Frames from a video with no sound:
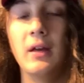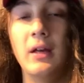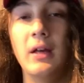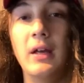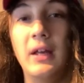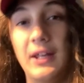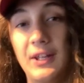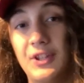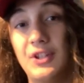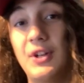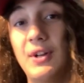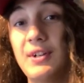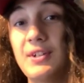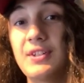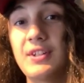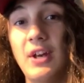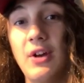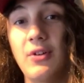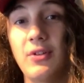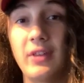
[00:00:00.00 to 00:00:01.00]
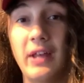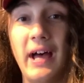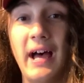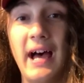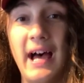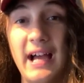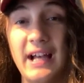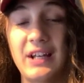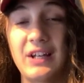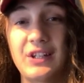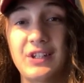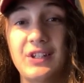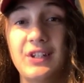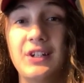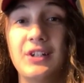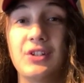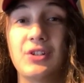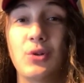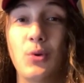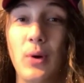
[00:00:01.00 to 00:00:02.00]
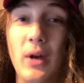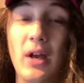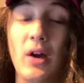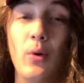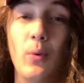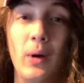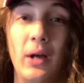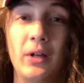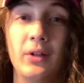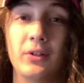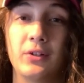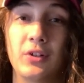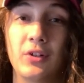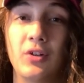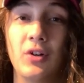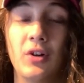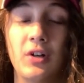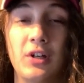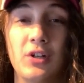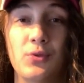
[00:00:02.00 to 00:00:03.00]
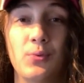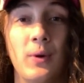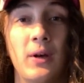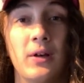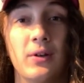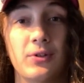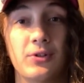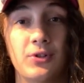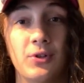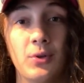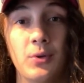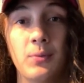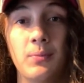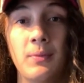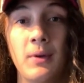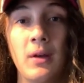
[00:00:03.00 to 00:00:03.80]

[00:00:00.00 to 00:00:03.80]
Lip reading: It turns out that haggis needs quite a while to cook as well, so